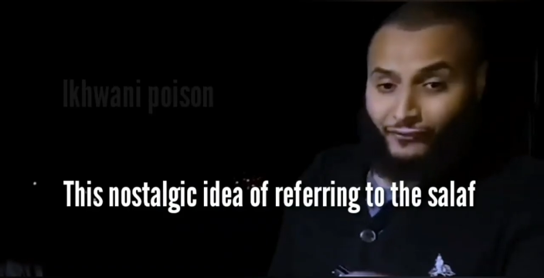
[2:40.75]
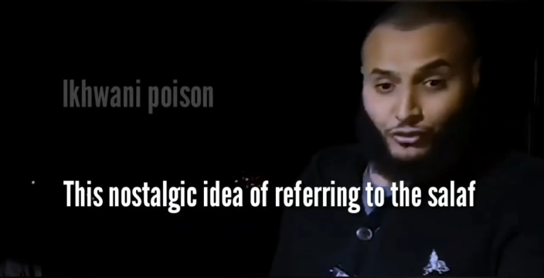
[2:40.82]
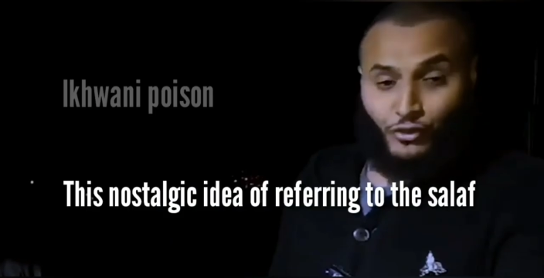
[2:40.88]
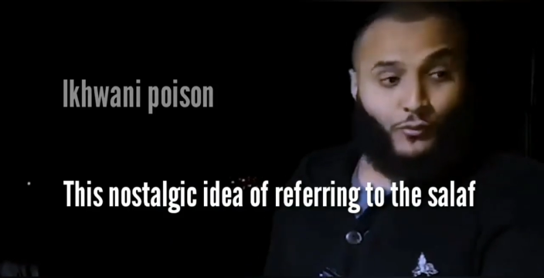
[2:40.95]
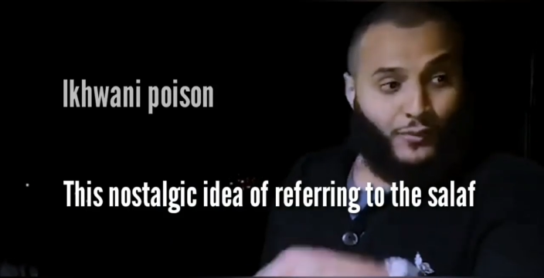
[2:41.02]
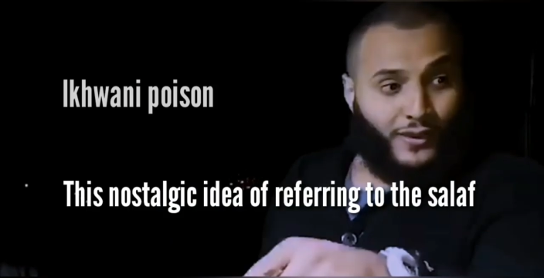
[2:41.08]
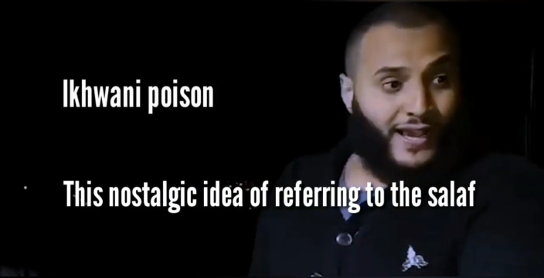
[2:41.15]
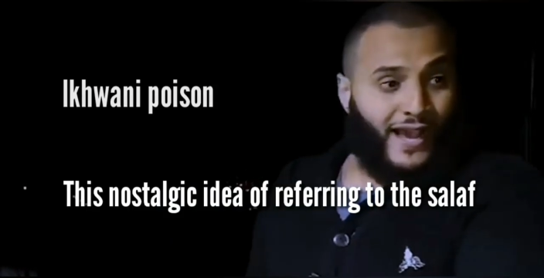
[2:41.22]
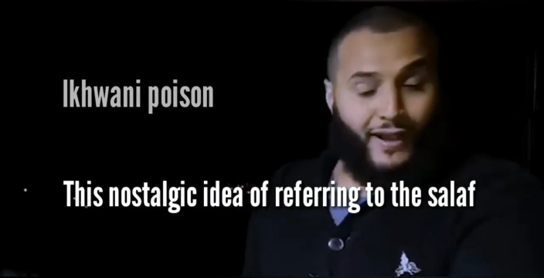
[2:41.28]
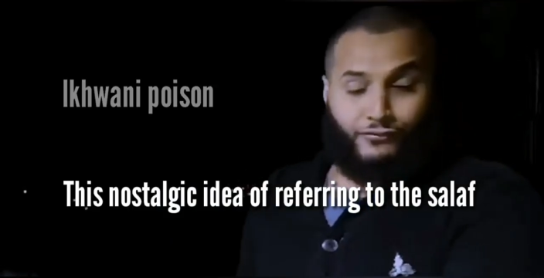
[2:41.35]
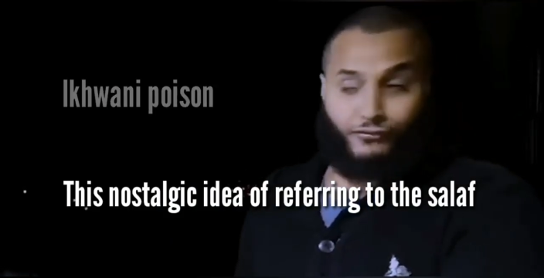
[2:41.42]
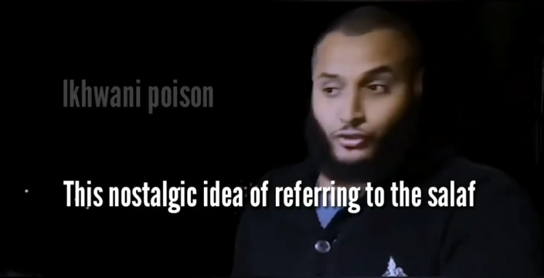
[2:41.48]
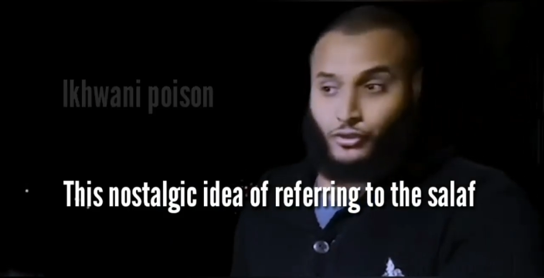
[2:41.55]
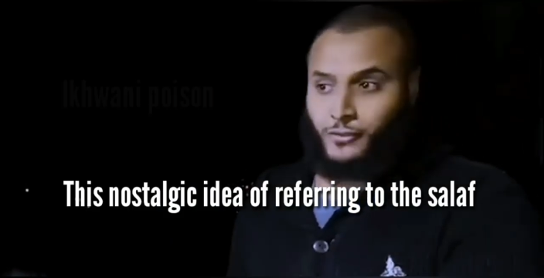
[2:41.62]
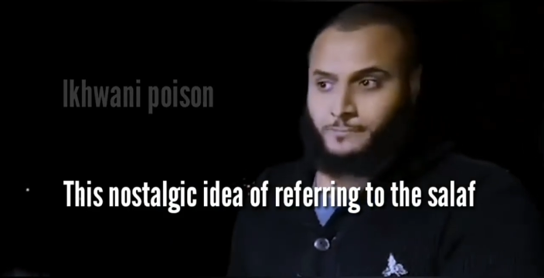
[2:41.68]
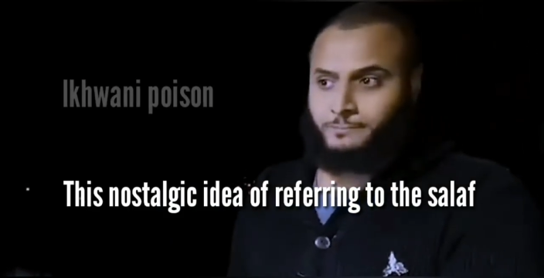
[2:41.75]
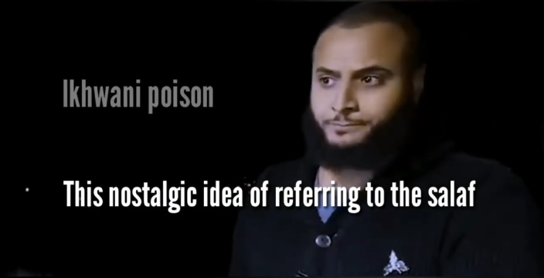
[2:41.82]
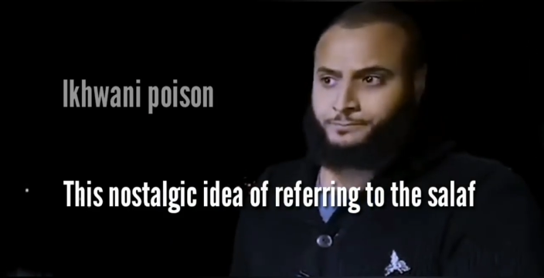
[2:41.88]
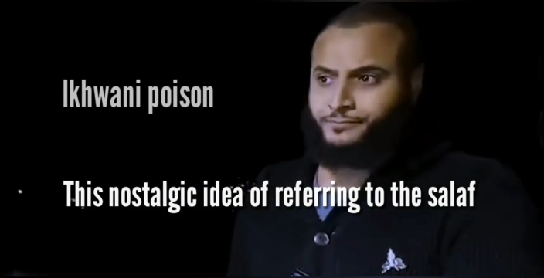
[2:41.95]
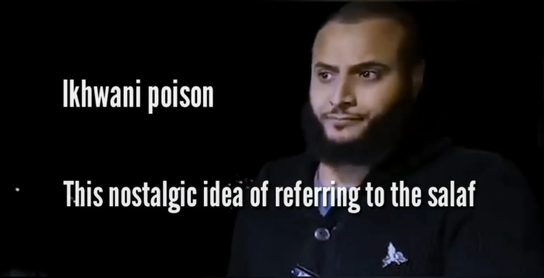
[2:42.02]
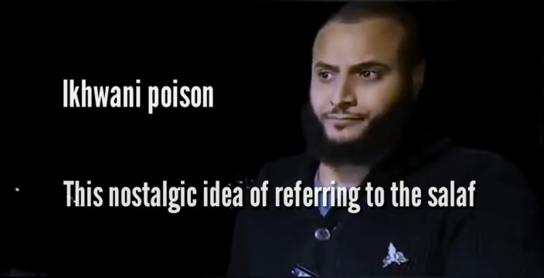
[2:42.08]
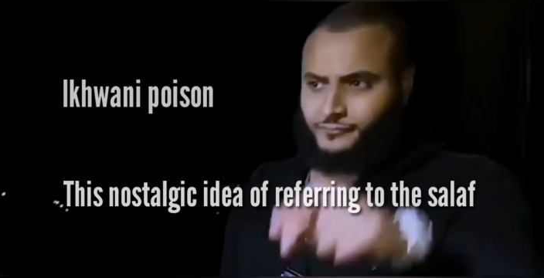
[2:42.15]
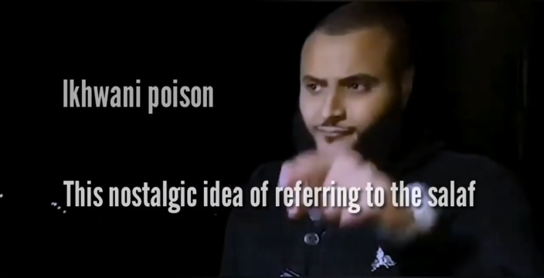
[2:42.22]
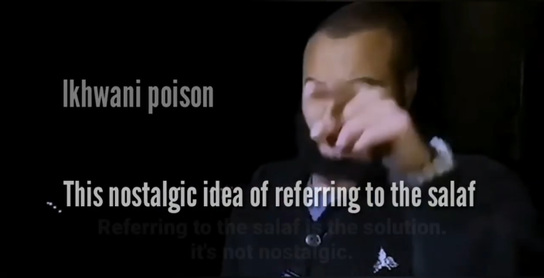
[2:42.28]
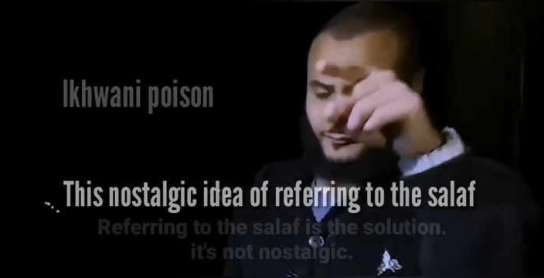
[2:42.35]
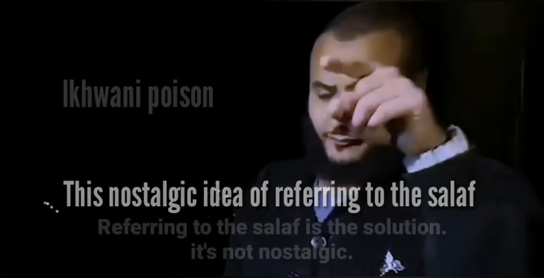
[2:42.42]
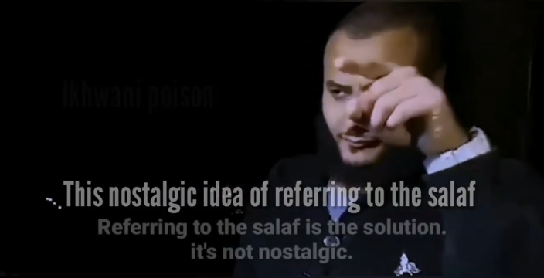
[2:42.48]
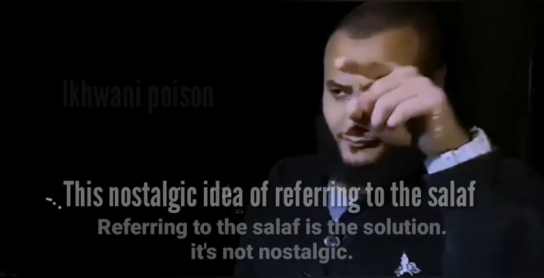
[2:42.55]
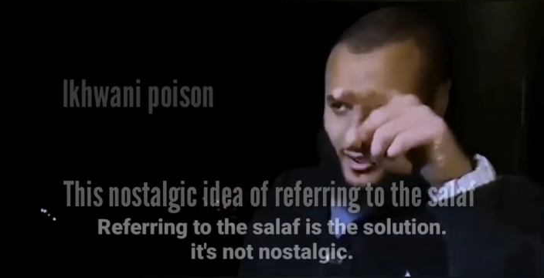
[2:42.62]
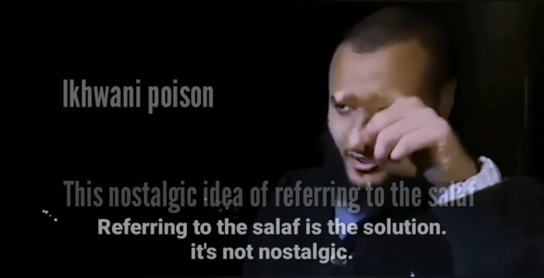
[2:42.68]
We have to. We have
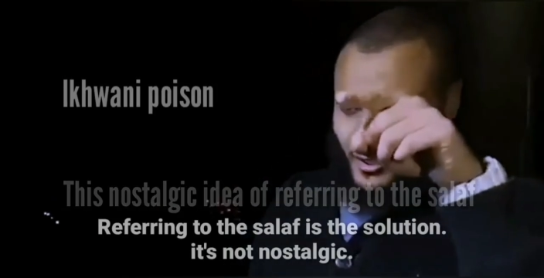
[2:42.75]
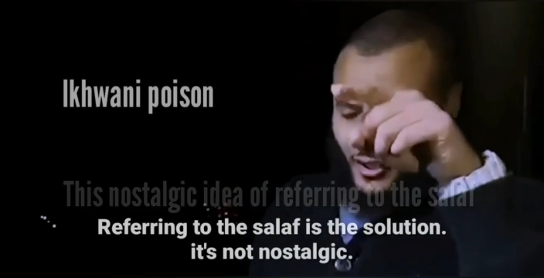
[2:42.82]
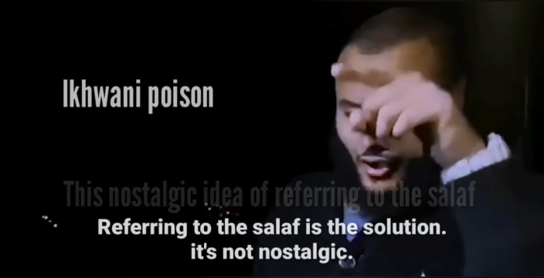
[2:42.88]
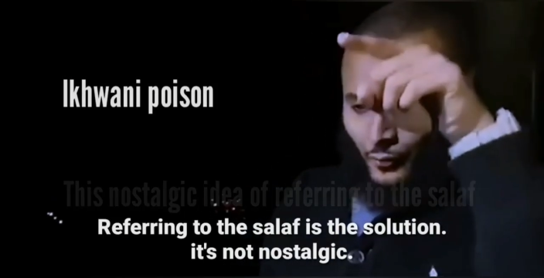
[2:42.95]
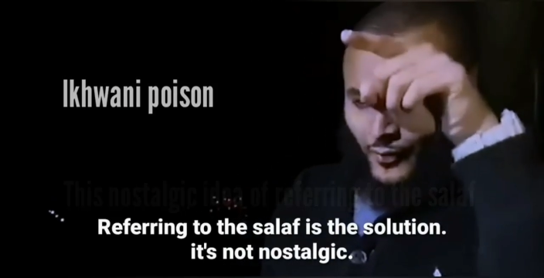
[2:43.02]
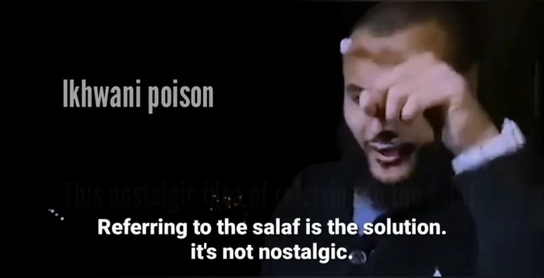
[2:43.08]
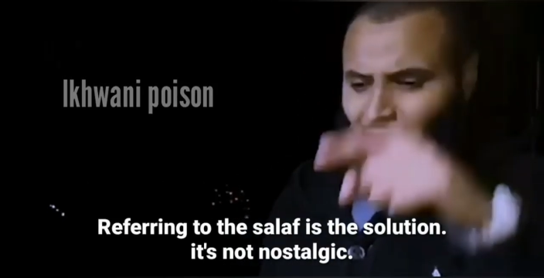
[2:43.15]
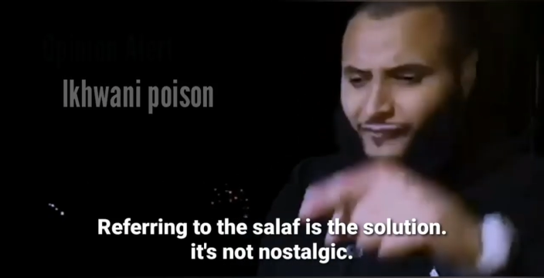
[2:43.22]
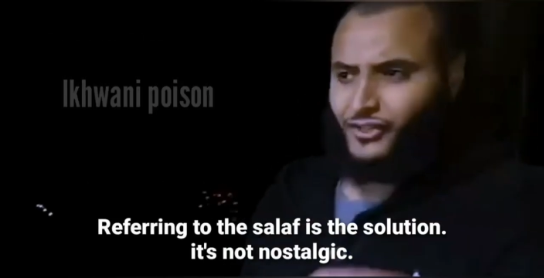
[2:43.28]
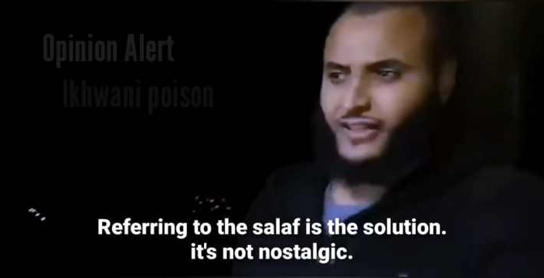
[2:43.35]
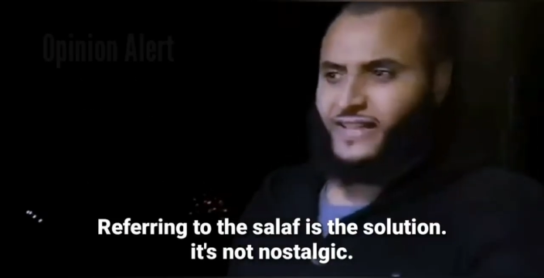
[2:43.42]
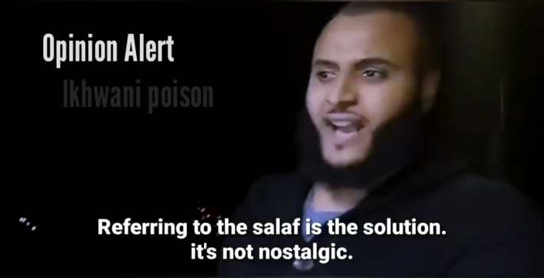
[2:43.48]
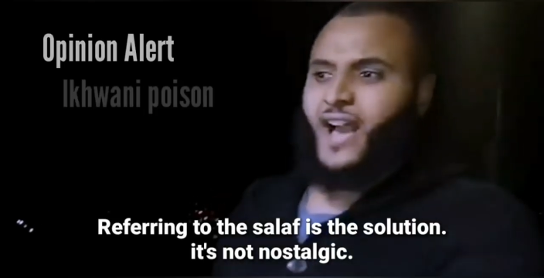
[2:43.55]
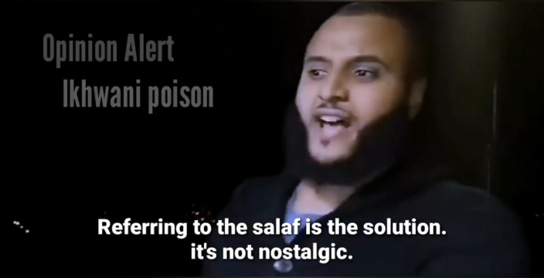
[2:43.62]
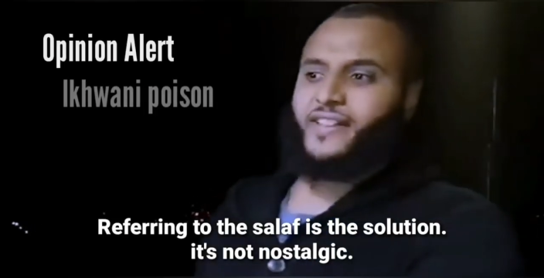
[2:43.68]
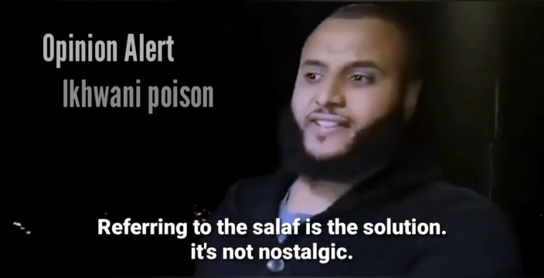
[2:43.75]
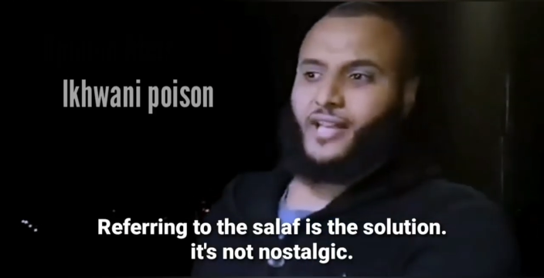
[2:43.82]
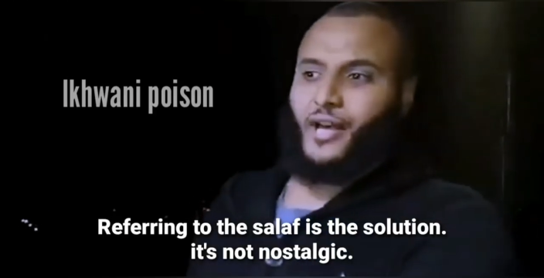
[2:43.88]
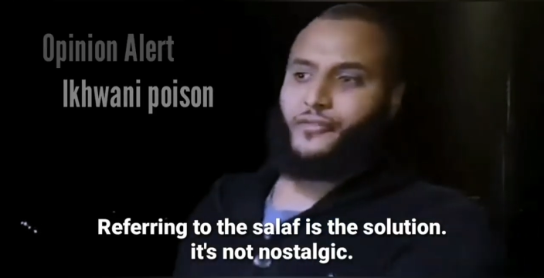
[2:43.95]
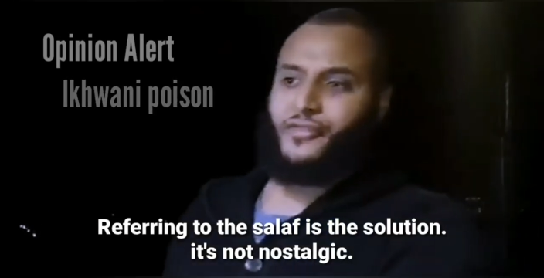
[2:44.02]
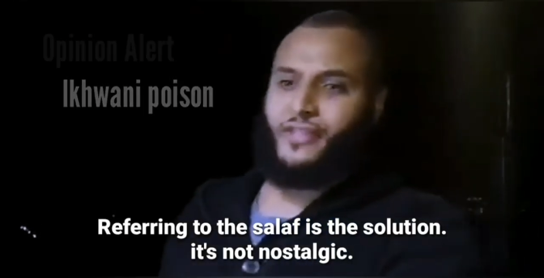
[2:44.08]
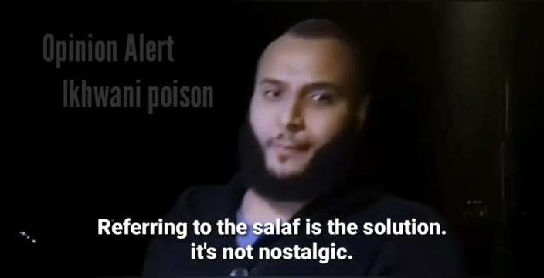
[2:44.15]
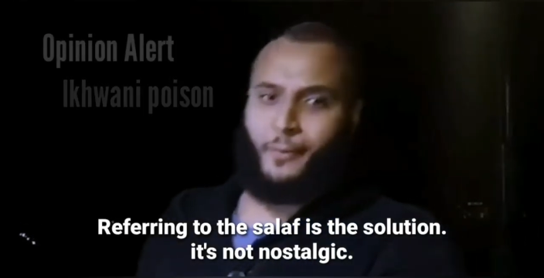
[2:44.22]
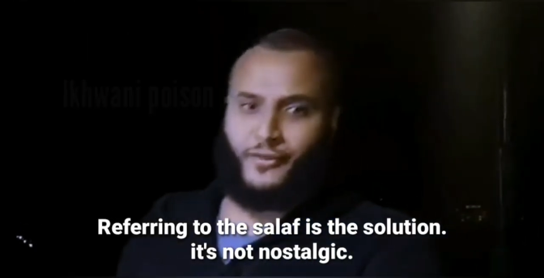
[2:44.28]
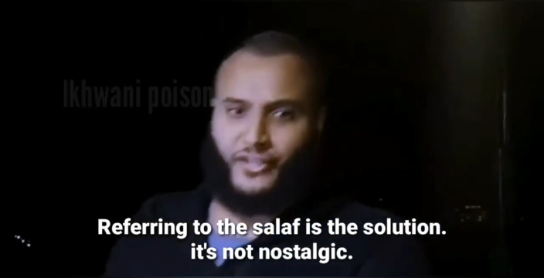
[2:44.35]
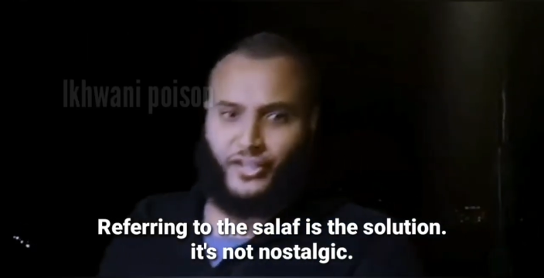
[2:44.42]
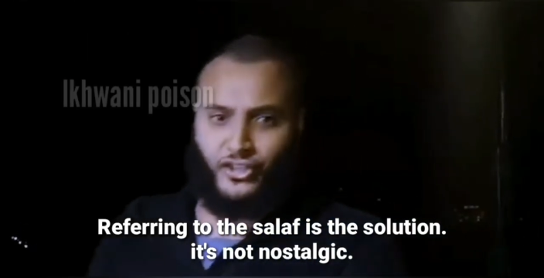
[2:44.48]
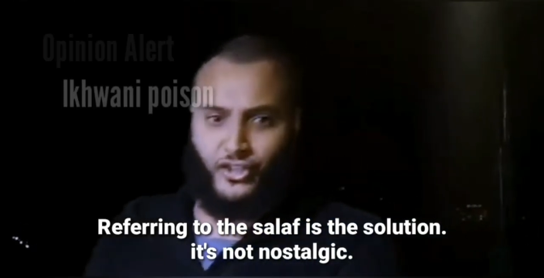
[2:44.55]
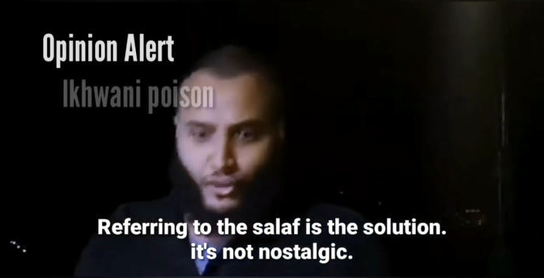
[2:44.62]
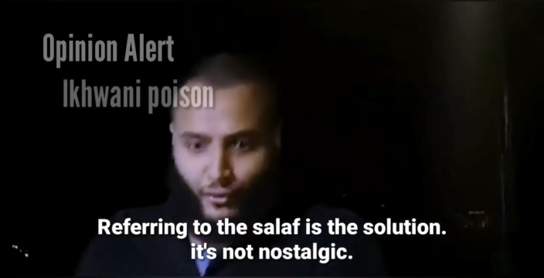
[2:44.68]
to. We have to get ourselves in a
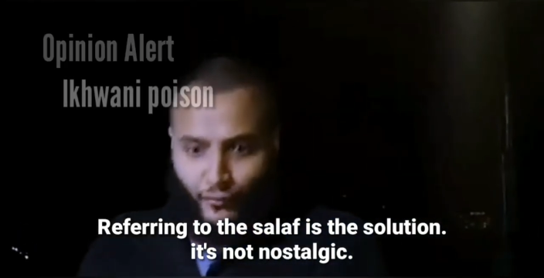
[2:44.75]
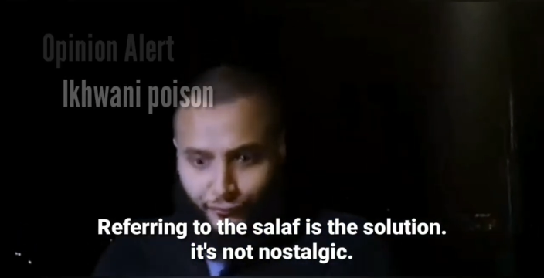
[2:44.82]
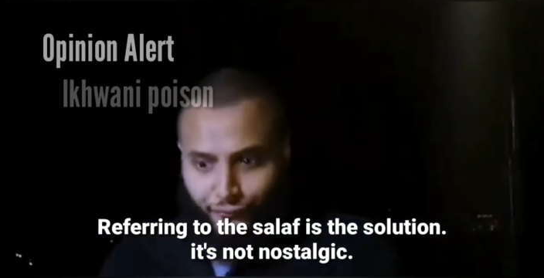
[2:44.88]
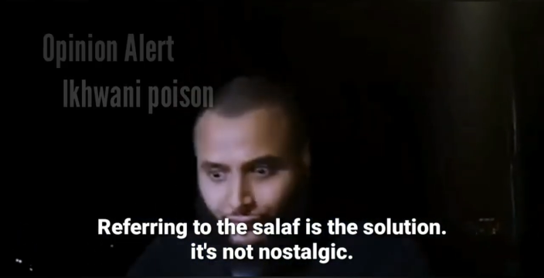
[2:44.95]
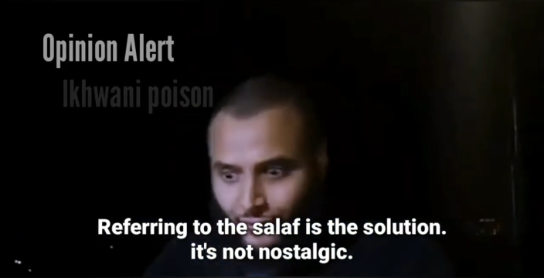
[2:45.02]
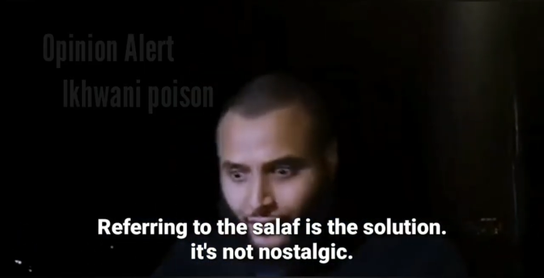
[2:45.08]
position of